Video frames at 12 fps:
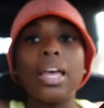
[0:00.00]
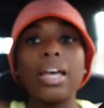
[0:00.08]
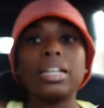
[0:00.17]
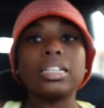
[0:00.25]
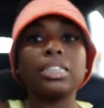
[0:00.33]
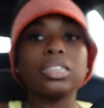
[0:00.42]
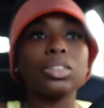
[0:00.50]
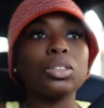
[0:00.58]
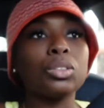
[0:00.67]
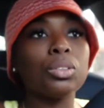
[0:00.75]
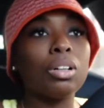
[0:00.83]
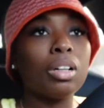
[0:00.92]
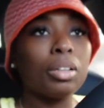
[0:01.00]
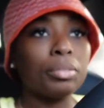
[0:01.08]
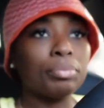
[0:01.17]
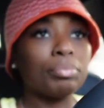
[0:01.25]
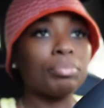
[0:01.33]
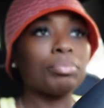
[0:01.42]
And this little
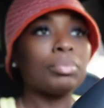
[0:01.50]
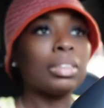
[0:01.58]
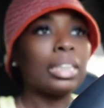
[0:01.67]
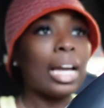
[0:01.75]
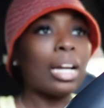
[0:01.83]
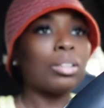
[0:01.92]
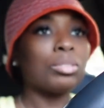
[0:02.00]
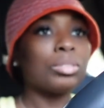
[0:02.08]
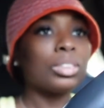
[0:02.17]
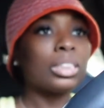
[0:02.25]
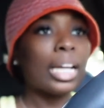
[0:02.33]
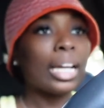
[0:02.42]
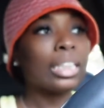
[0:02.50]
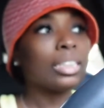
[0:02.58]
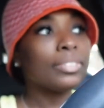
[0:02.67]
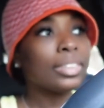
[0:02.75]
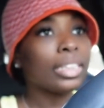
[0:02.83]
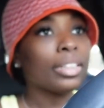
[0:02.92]
um, lounge
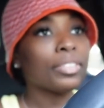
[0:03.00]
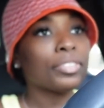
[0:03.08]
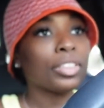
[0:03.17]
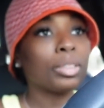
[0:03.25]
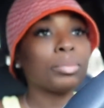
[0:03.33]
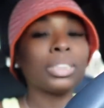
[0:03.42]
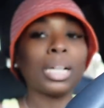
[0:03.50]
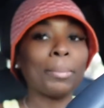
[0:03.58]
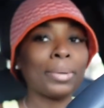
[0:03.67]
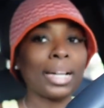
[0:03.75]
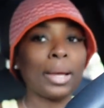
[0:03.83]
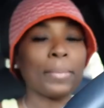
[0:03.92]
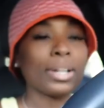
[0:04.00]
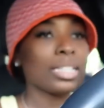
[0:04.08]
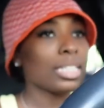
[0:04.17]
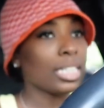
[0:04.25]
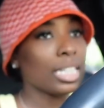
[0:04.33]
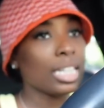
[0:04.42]
active set from Shop Rene
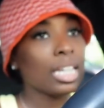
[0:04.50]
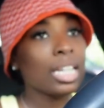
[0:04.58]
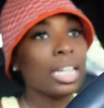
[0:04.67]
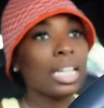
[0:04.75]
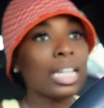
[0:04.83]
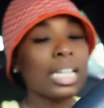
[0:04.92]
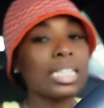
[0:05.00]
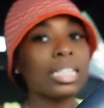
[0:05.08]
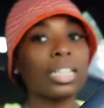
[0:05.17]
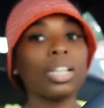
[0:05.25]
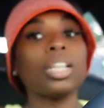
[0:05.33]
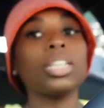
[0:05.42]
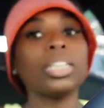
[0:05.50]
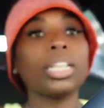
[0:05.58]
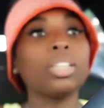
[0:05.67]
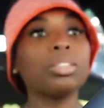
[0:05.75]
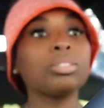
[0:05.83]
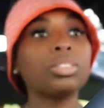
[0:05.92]
NYC. It's in the color
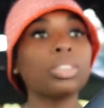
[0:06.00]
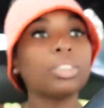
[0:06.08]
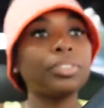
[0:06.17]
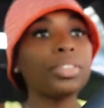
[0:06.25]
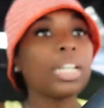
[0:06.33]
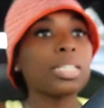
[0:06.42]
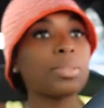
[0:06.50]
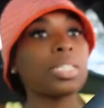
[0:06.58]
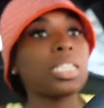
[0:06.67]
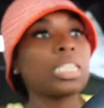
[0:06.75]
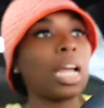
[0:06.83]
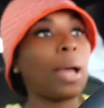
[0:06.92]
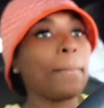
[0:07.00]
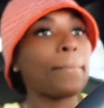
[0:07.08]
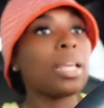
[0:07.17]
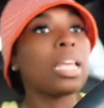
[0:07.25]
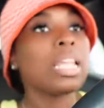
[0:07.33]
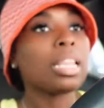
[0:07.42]
yellow. So if you guys want to shop
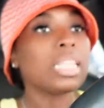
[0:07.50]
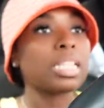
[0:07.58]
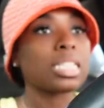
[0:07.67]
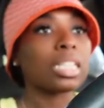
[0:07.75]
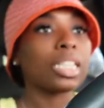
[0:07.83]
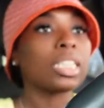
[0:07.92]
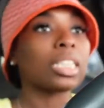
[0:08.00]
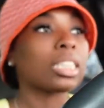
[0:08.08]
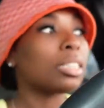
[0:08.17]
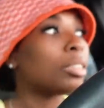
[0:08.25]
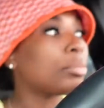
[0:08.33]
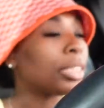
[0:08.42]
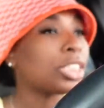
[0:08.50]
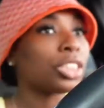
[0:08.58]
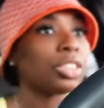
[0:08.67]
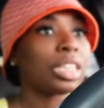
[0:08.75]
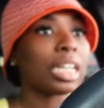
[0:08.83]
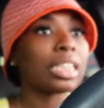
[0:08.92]
this look, make
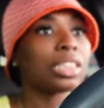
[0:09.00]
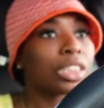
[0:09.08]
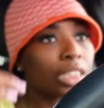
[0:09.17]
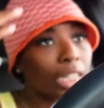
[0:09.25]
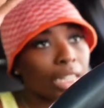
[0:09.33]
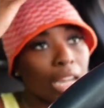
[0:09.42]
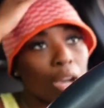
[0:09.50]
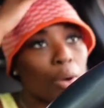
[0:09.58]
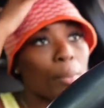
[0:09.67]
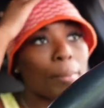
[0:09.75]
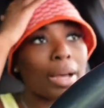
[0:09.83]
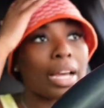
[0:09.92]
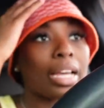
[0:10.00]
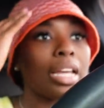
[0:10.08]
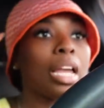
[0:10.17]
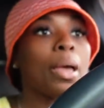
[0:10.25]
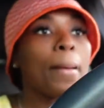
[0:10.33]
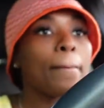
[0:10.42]
sure you guys check out my
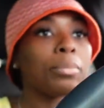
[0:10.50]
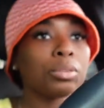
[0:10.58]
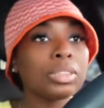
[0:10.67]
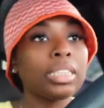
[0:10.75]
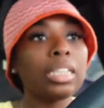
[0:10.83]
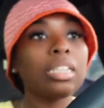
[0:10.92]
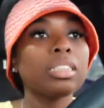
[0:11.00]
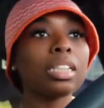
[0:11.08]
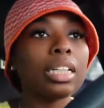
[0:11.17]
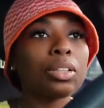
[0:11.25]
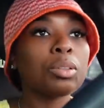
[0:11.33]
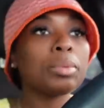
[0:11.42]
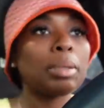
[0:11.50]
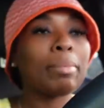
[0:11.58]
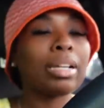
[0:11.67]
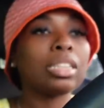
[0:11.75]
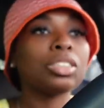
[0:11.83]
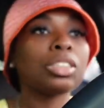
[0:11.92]
boutique. The link will be in
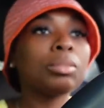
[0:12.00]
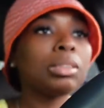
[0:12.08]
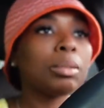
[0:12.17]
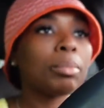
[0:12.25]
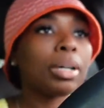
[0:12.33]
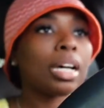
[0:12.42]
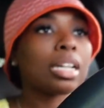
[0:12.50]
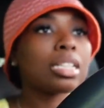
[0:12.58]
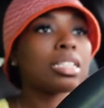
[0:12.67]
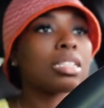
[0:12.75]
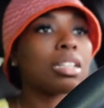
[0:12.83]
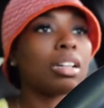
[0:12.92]
my description box.